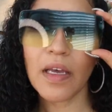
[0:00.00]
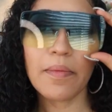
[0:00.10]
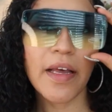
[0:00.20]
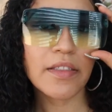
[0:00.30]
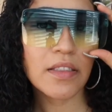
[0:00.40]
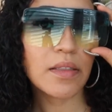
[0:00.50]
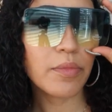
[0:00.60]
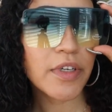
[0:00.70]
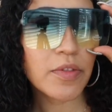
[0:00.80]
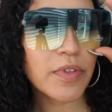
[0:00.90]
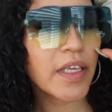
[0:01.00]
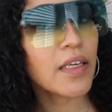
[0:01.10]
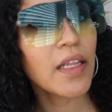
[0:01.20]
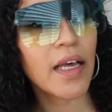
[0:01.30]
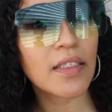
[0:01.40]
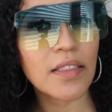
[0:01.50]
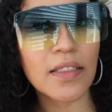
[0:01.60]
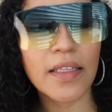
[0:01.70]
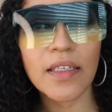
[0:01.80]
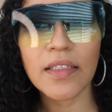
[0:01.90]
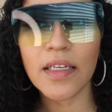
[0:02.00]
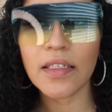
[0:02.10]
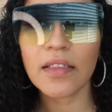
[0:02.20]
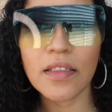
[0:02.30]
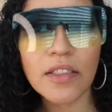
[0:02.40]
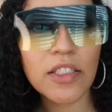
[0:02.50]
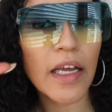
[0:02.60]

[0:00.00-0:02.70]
I'm actually impressed with their glasses. I think they did a good